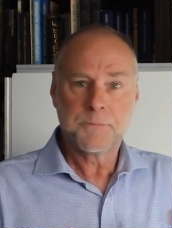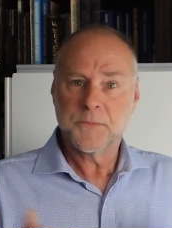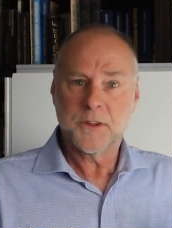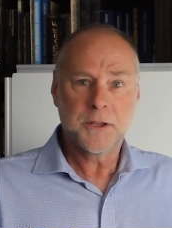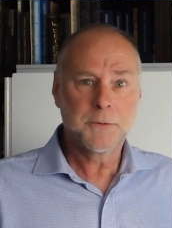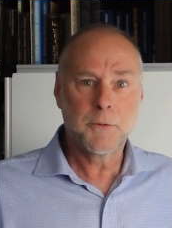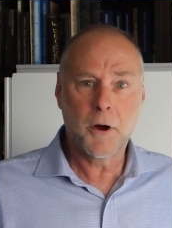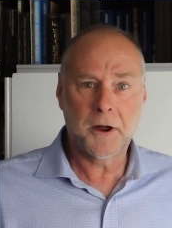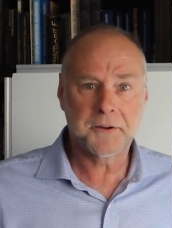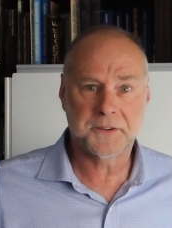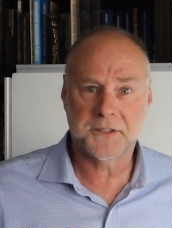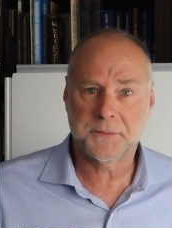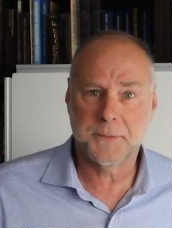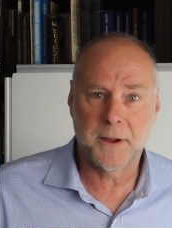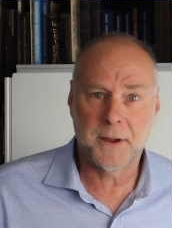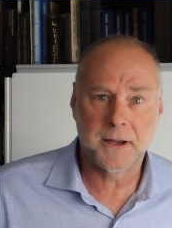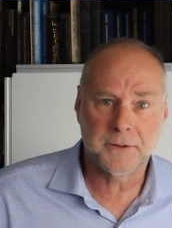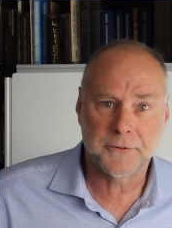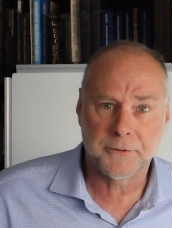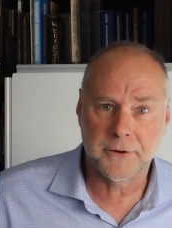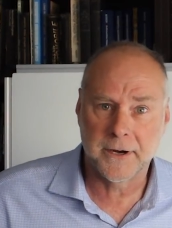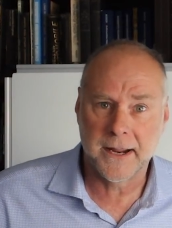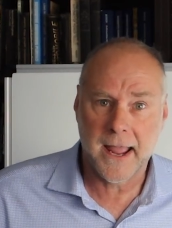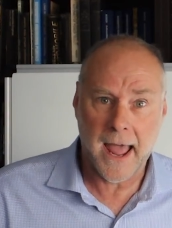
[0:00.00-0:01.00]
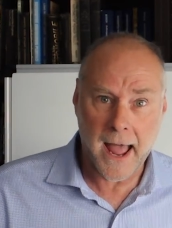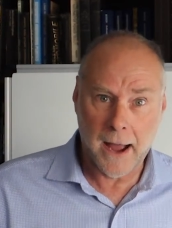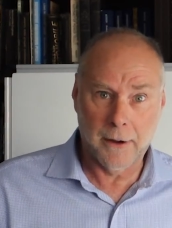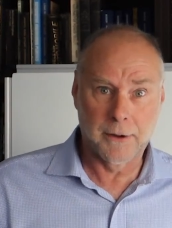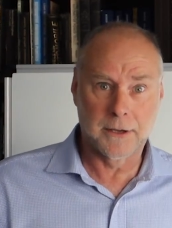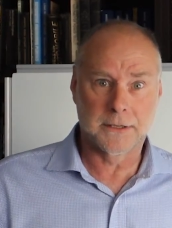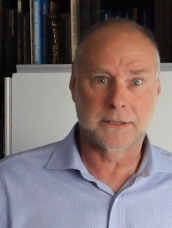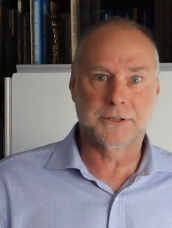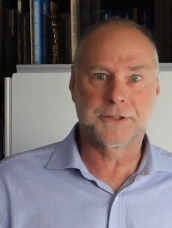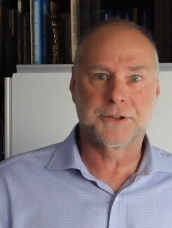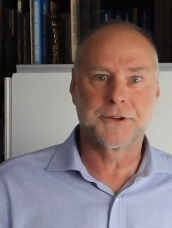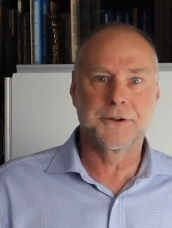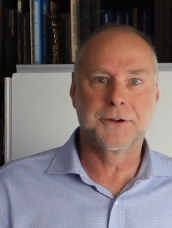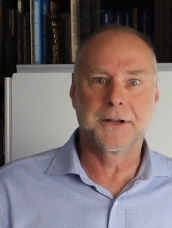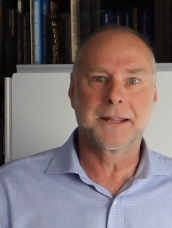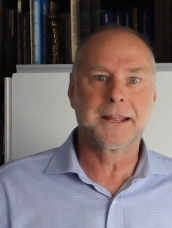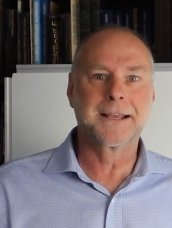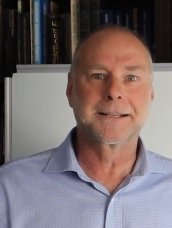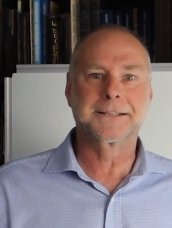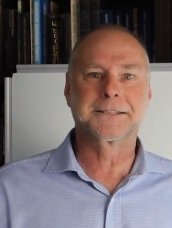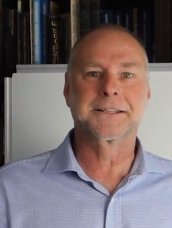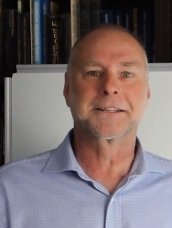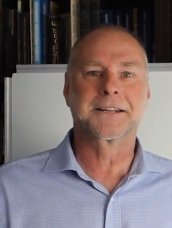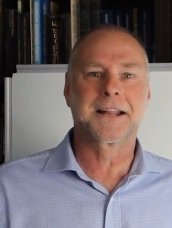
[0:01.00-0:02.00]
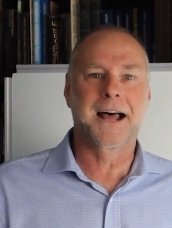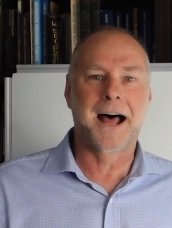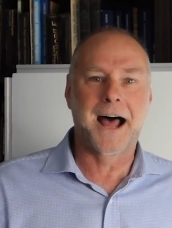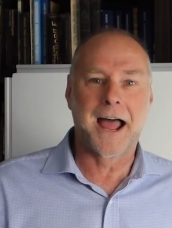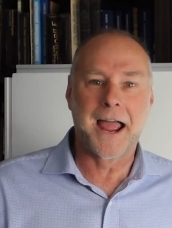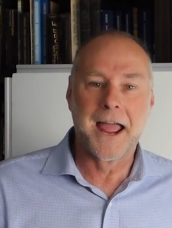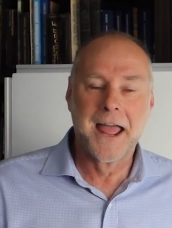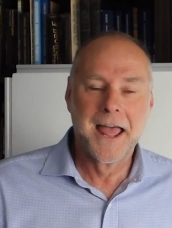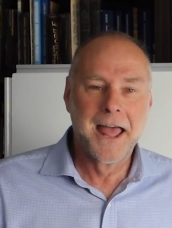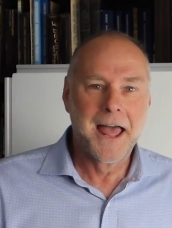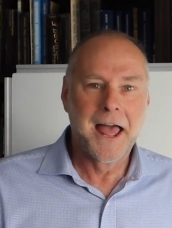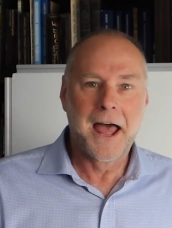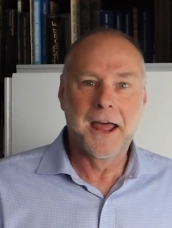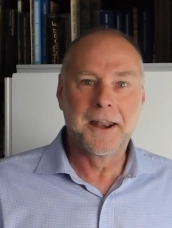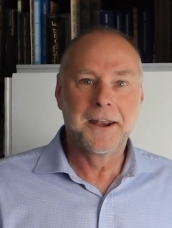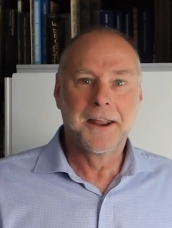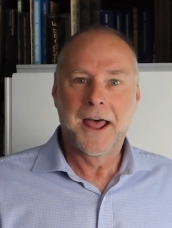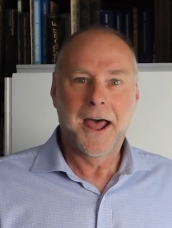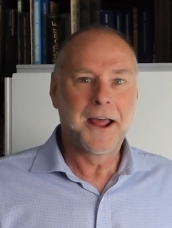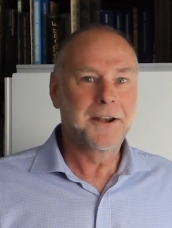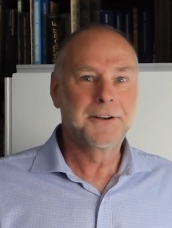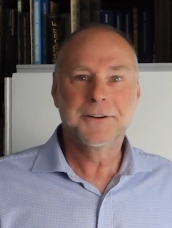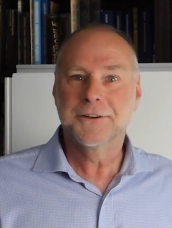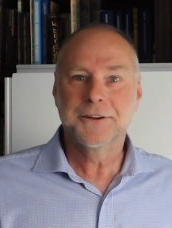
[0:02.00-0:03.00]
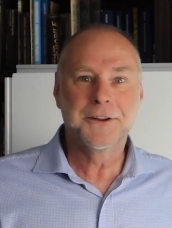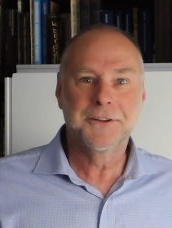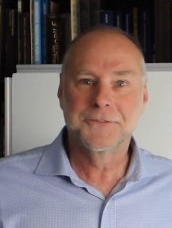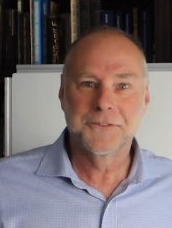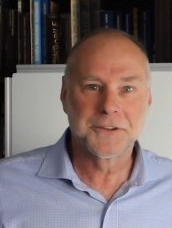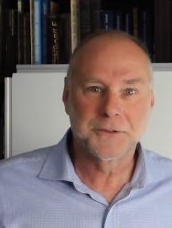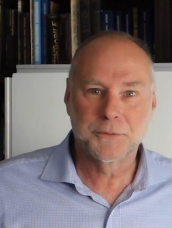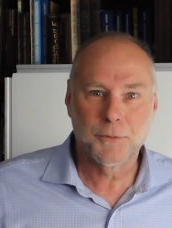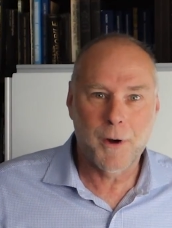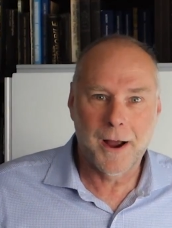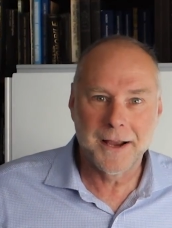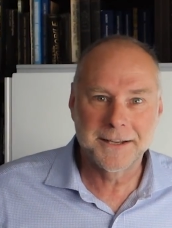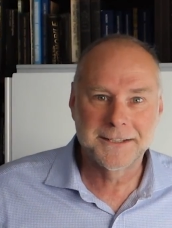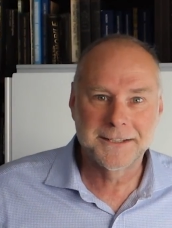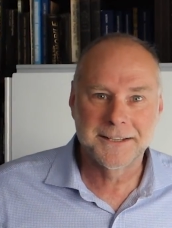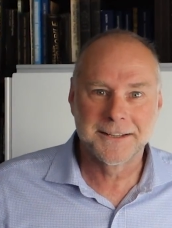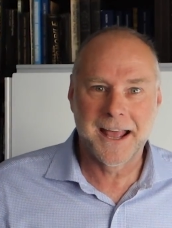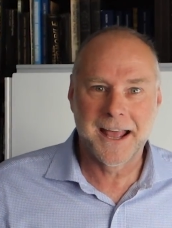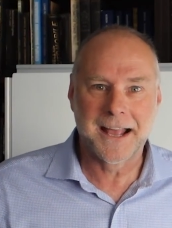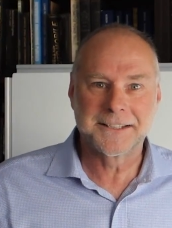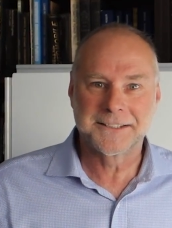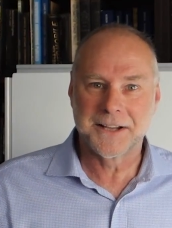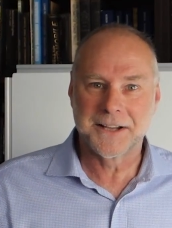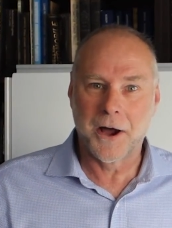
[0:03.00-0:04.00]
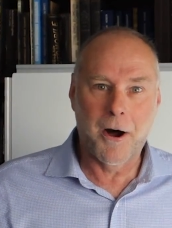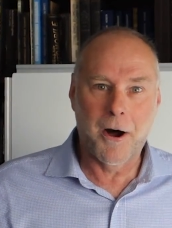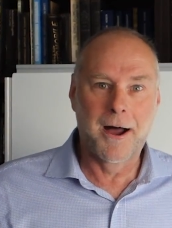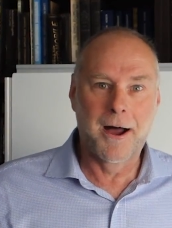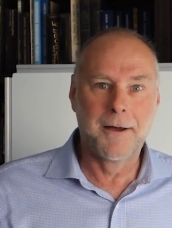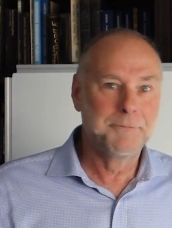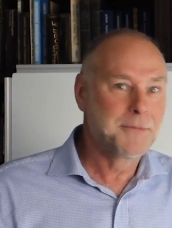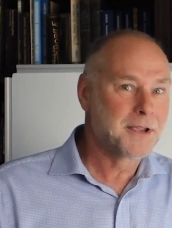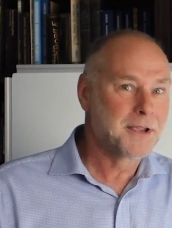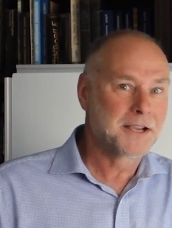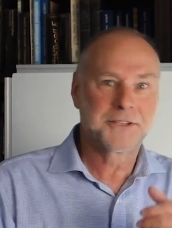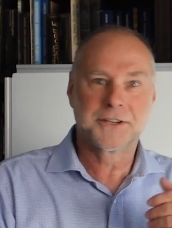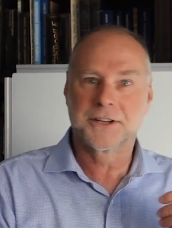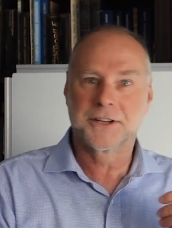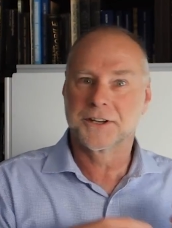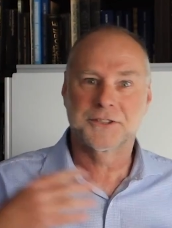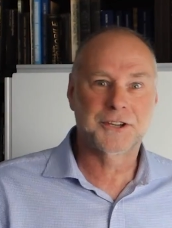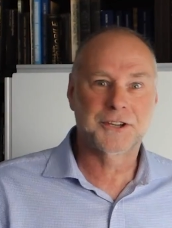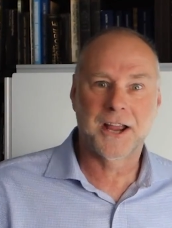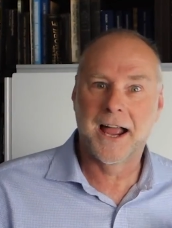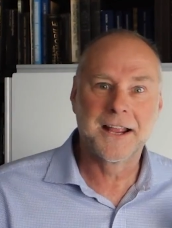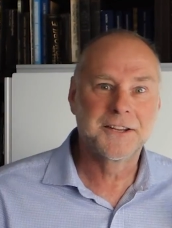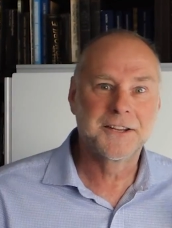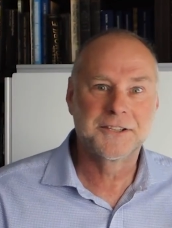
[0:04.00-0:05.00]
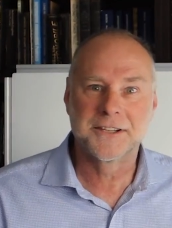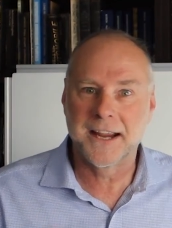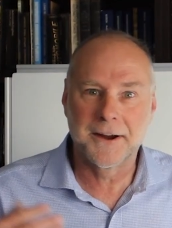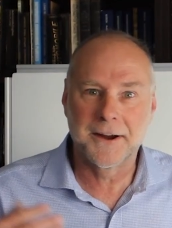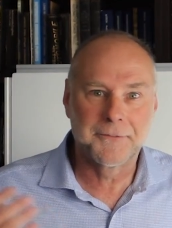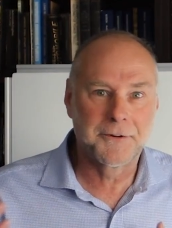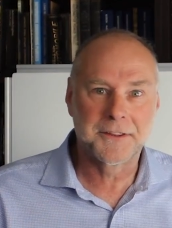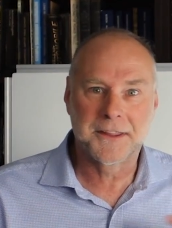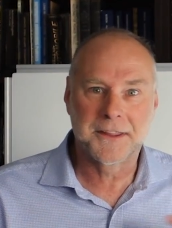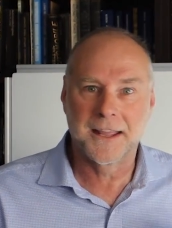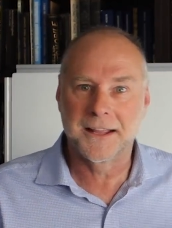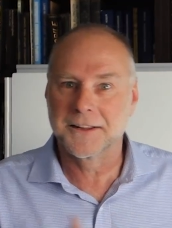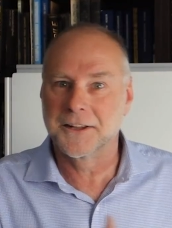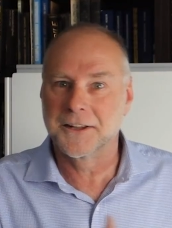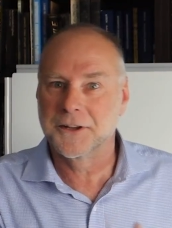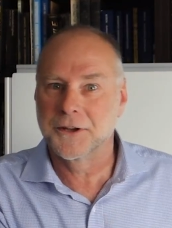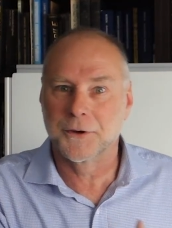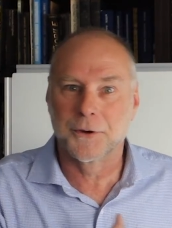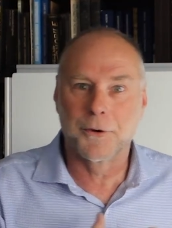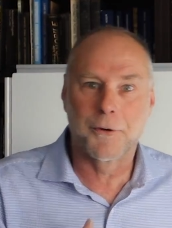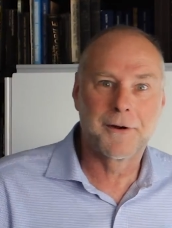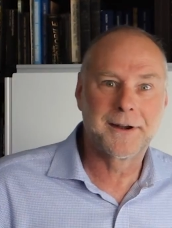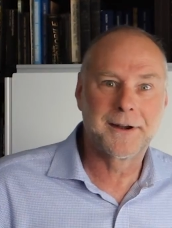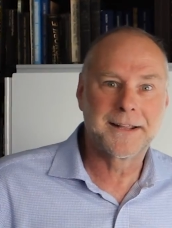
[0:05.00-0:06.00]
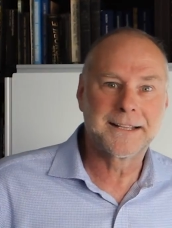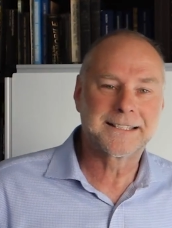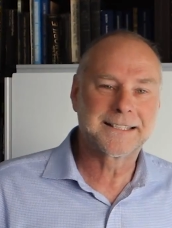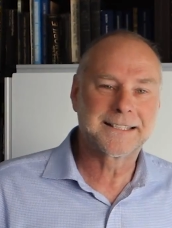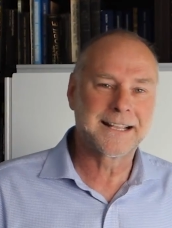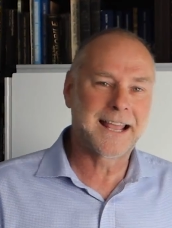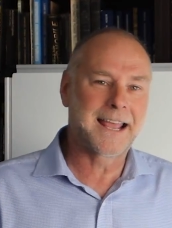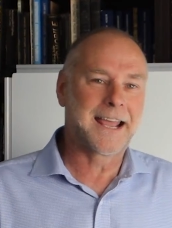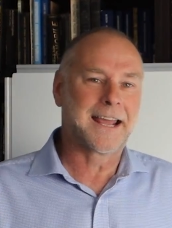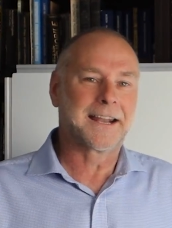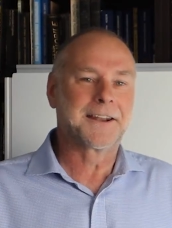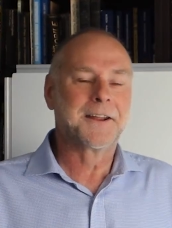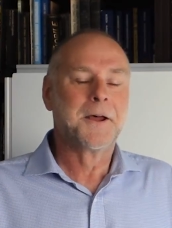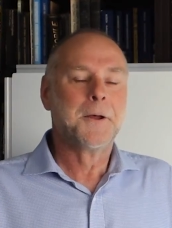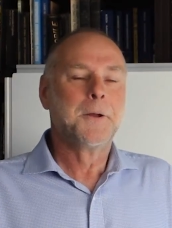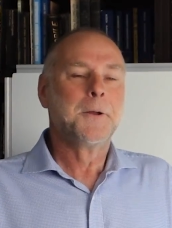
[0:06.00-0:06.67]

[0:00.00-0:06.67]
You might have spent 3 hours tuning yesterday, and you just wasted that time because you're just changing everything that you'd already said.